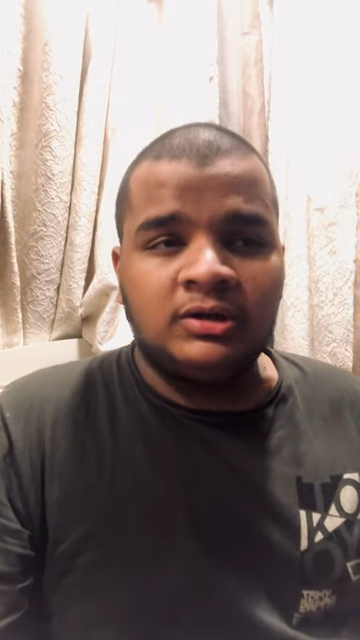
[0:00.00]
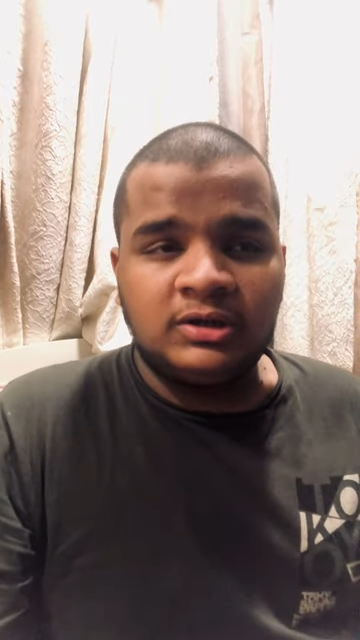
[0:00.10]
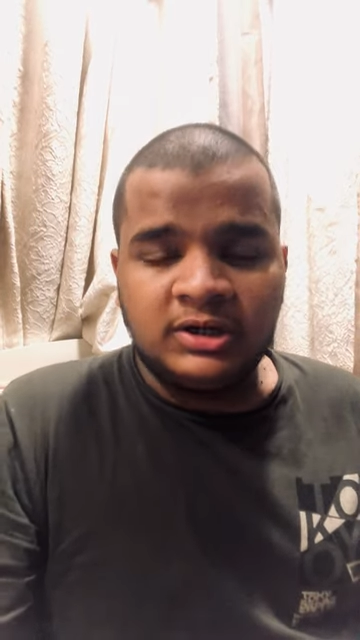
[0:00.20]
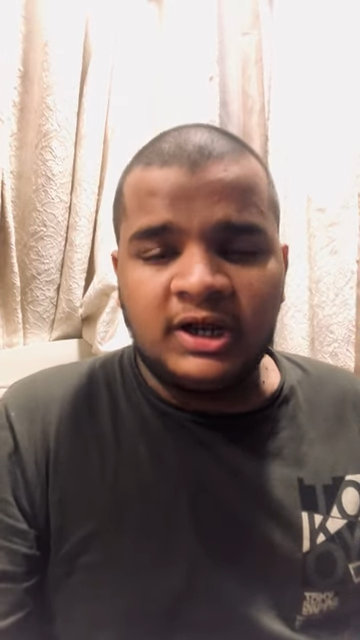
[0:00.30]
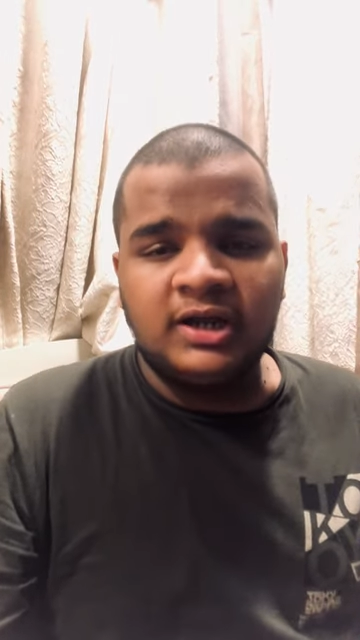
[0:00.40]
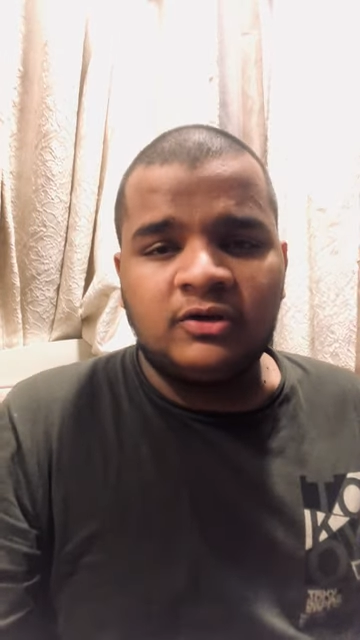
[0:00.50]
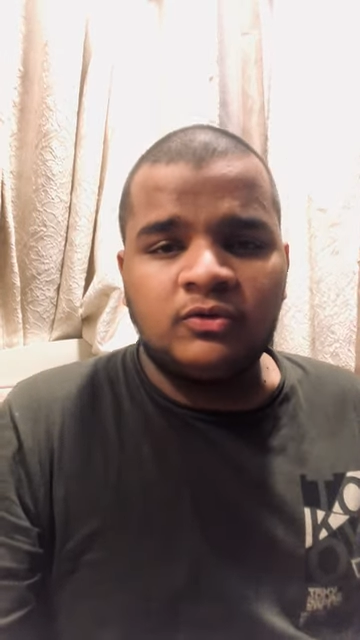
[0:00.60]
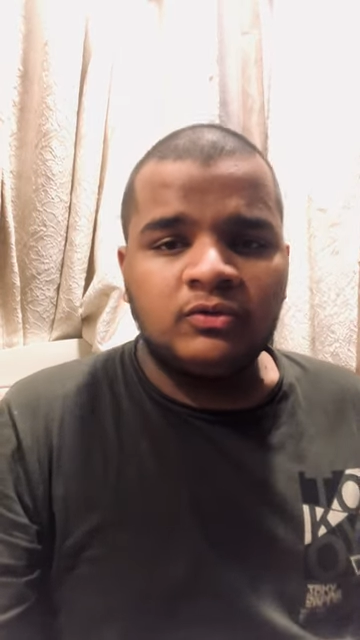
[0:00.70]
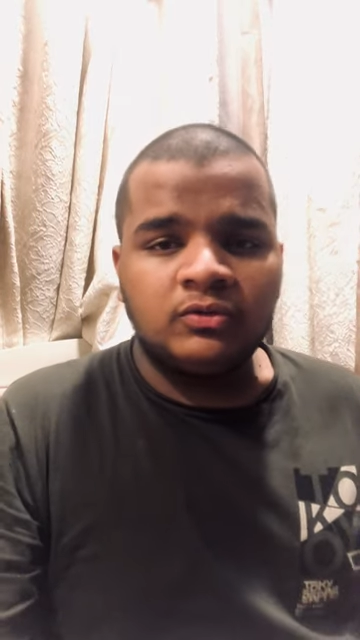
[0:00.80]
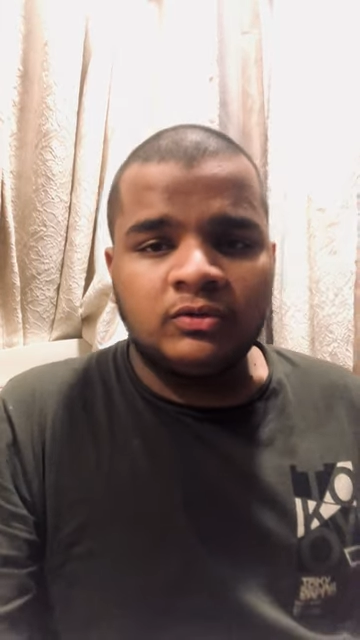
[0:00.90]
try
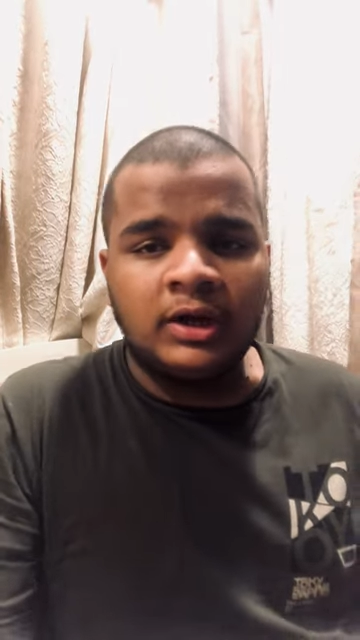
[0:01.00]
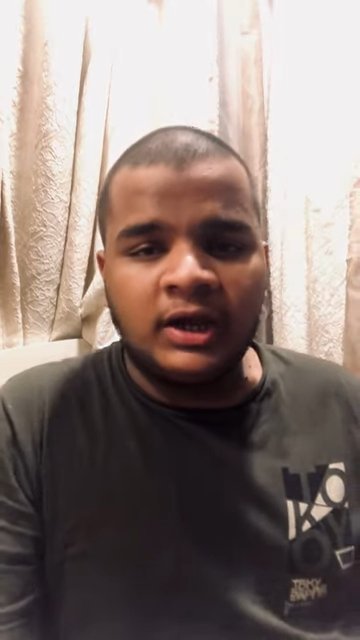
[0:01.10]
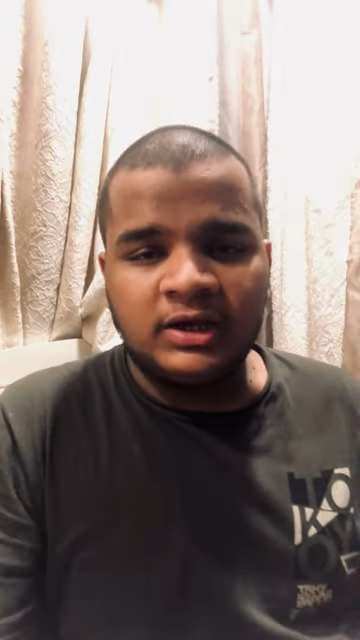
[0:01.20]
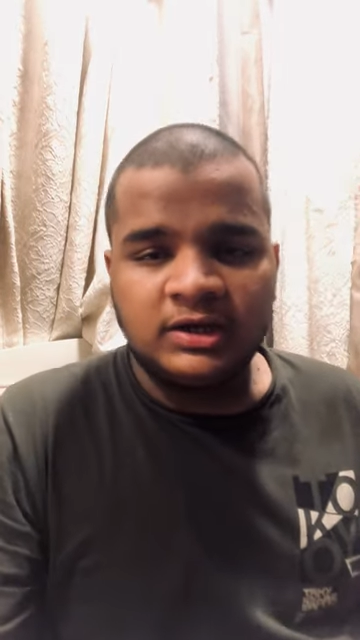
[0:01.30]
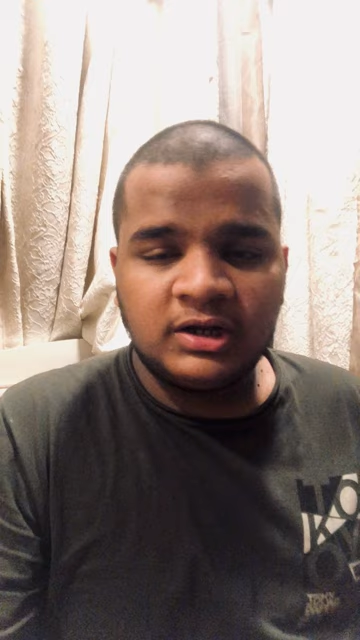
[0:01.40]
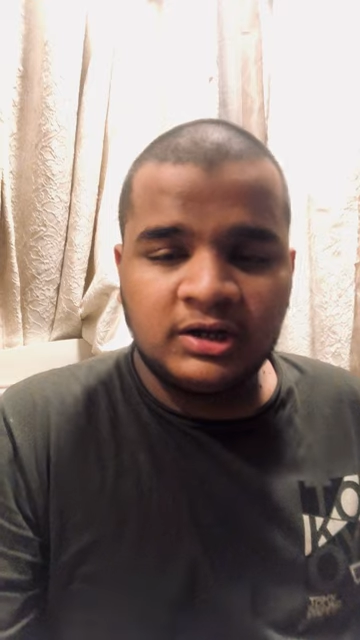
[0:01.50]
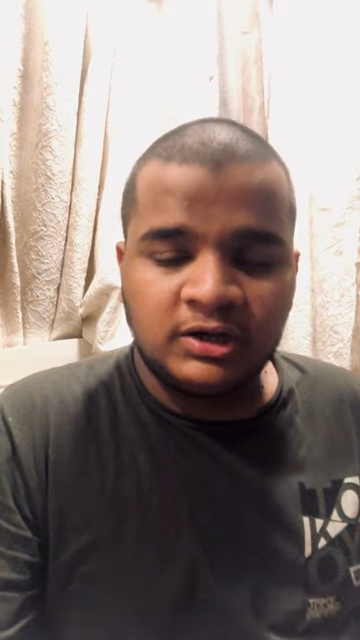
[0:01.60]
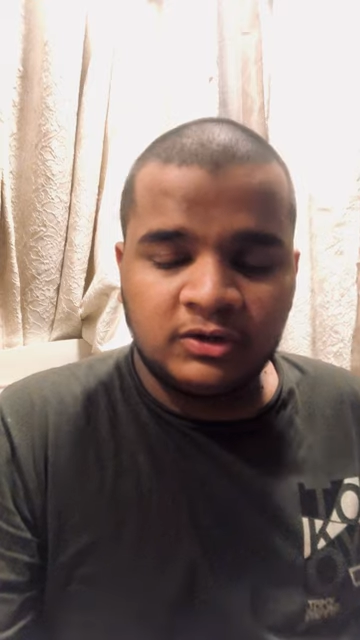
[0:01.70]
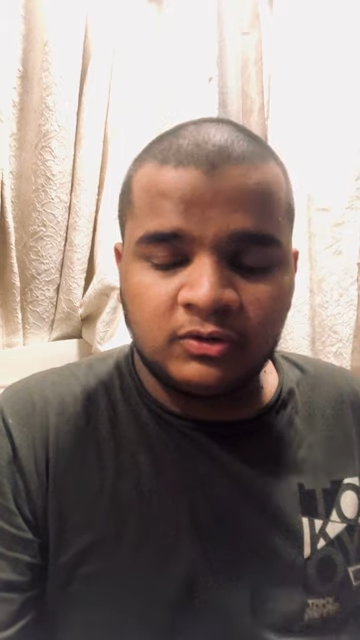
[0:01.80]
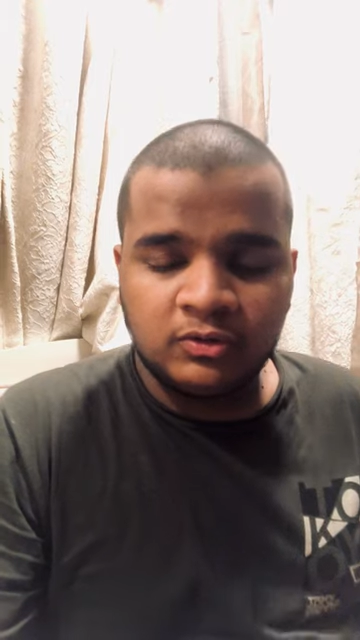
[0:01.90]
to enter
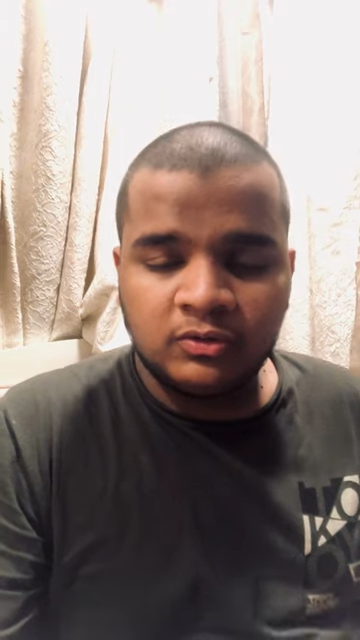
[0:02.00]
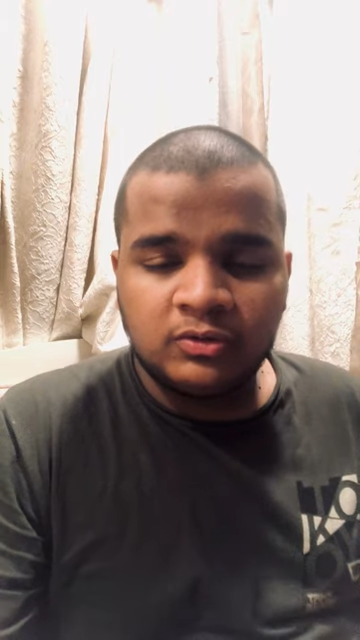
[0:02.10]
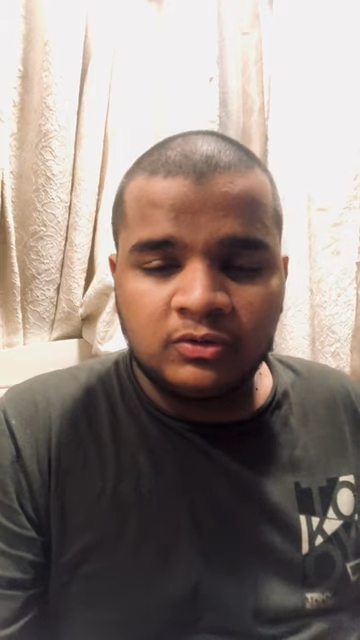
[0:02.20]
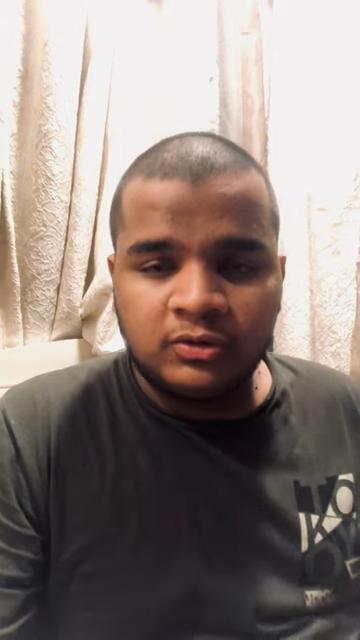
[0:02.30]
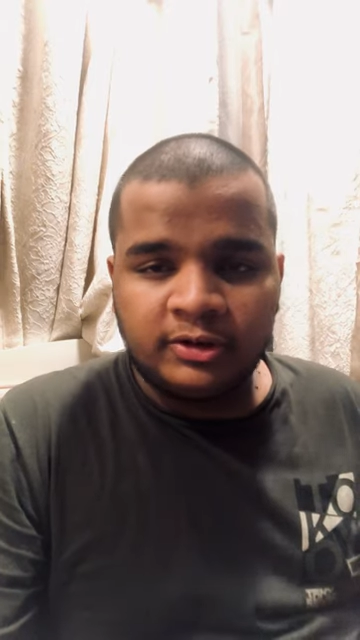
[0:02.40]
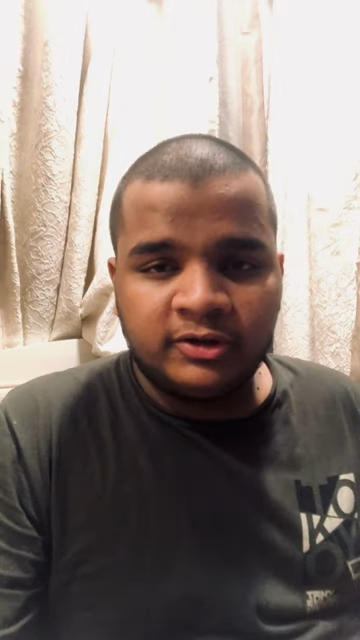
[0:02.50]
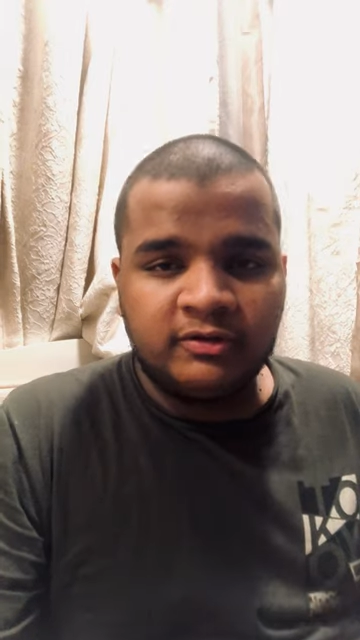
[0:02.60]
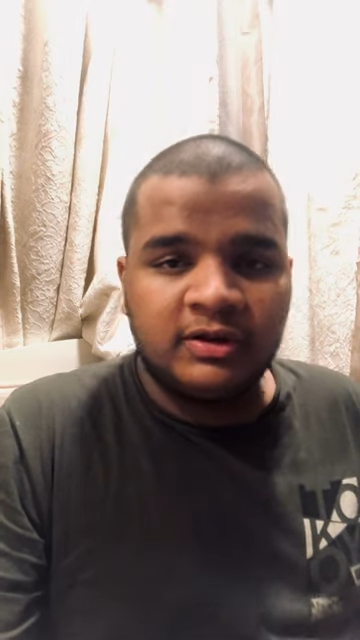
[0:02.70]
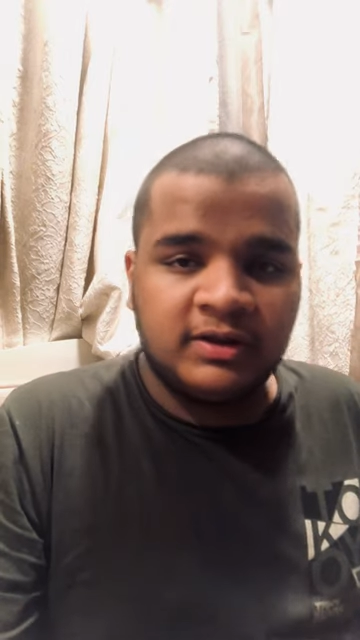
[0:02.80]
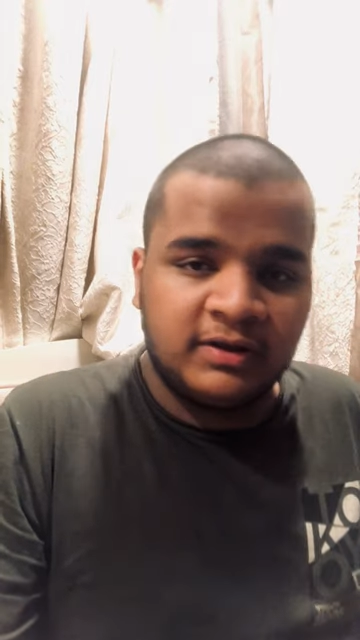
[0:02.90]
into
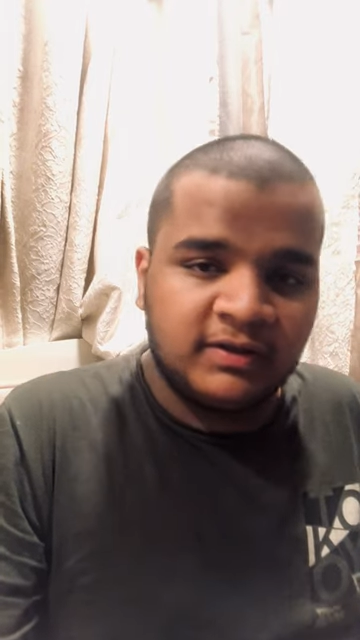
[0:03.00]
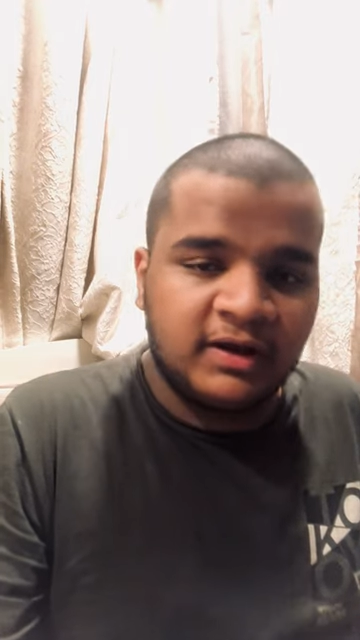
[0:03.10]
controversies.